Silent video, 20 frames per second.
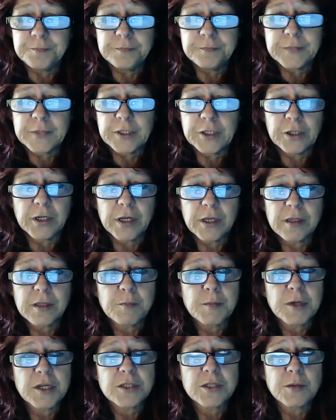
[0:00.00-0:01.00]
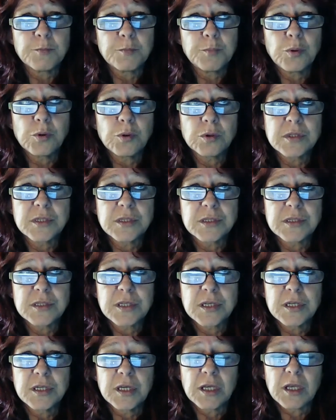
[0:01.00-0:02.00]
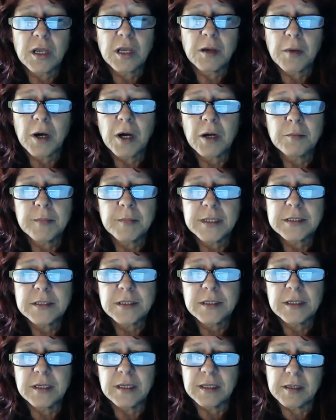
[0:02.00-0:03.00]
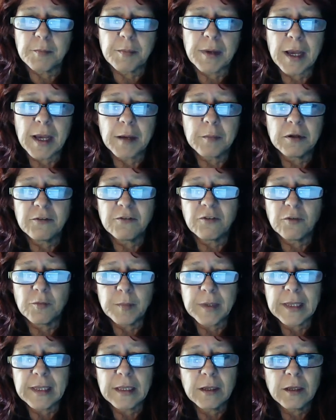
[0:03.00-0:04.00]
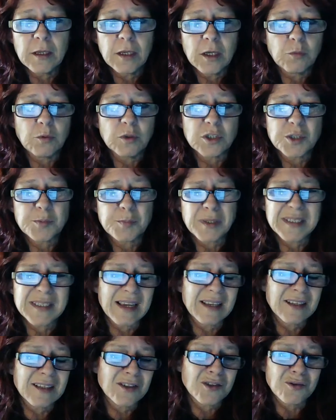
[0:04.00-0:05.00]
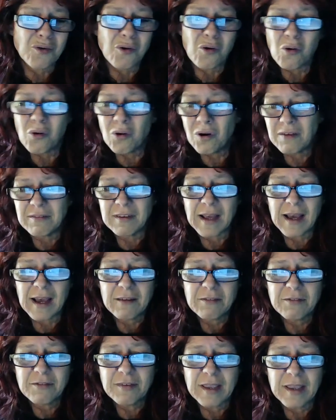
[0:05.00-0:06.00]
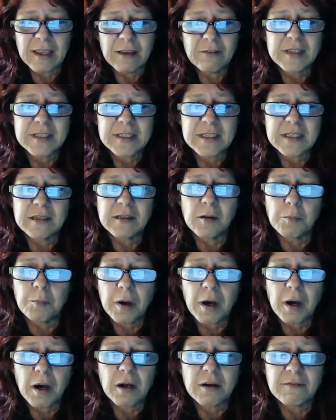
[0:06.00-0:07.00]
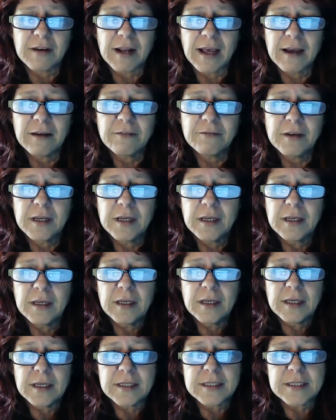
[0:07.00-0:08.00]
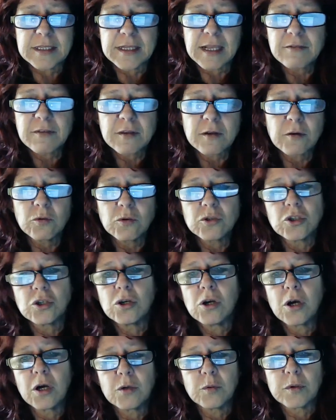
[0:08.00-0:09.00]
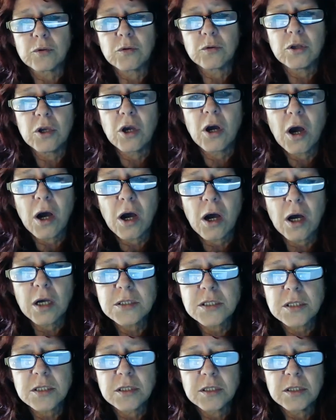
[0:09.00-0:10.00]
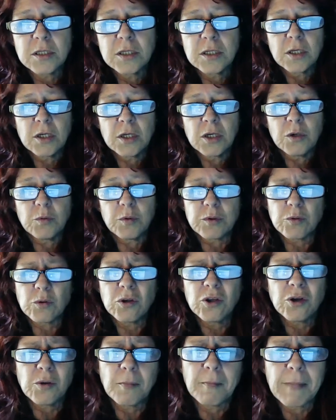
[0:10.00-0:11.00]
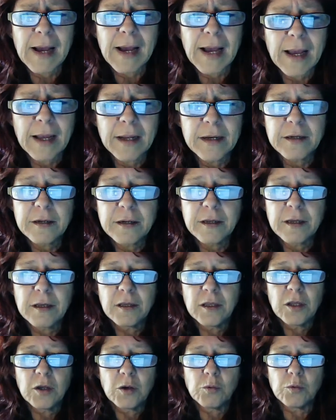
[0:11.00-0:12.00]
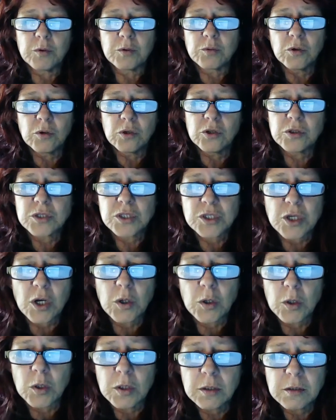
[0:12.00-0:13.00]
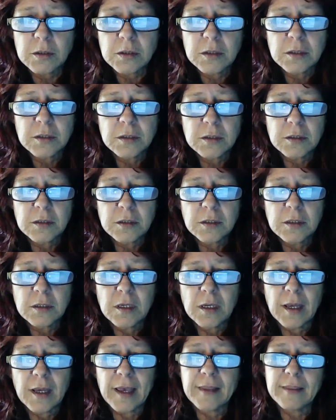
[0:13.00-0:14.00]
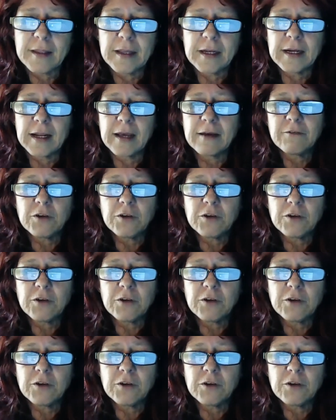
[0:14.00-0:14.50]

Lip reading: the most important commandment in the Bible for me, which pertains to all of life, every single part of life, is love the Lord your God with all your heart, with all your mind, with all your soul, and then love your